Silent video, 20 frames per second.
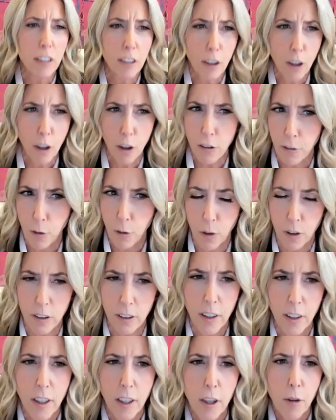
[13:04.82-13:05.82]
didn't go
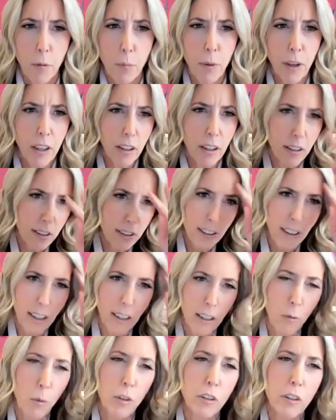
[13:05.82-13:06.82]
for, because
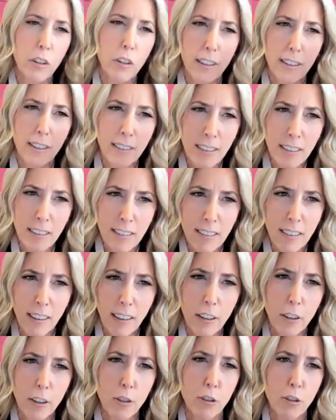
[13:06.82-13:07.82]
it was
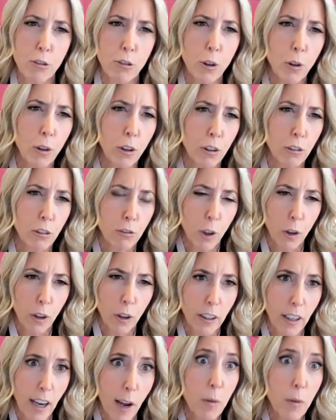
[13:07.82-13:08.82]
assistant controller
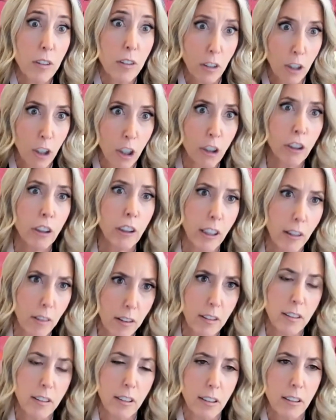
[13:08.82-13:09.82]
role. And I was currently
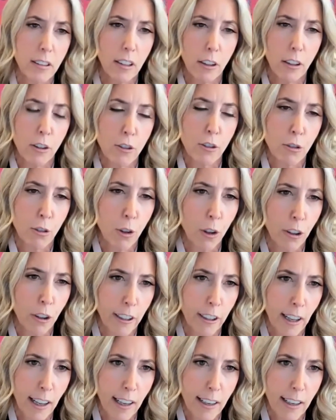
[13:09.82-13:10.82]
the assistant controller
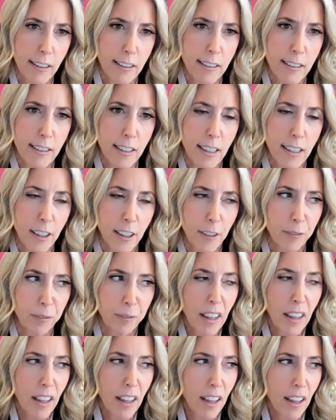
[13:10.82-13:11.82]
at IAC.
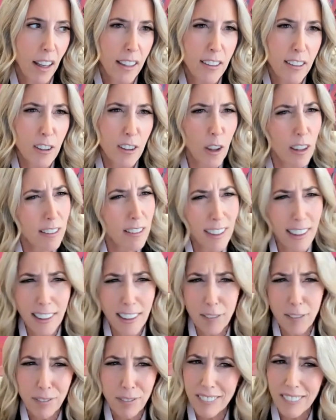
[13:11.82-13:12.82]
And so I was
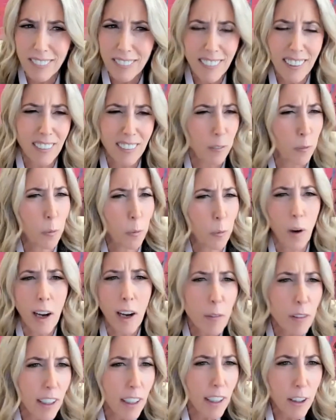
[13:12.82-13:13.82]
like,
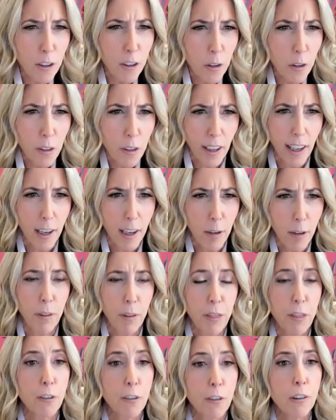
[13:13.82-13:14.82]
why would I do that?
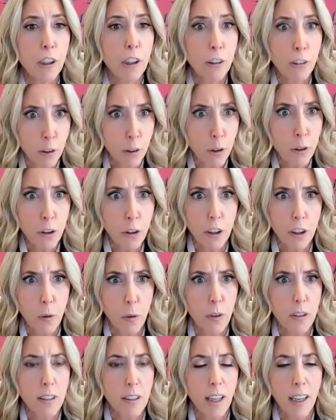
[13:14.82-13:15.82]
But the
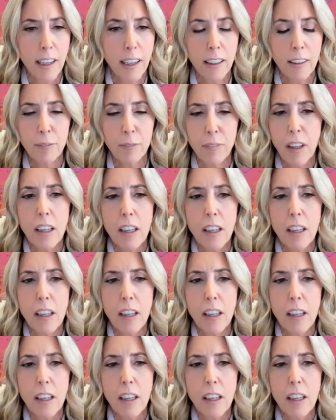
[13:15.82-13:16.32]
recruiter was like,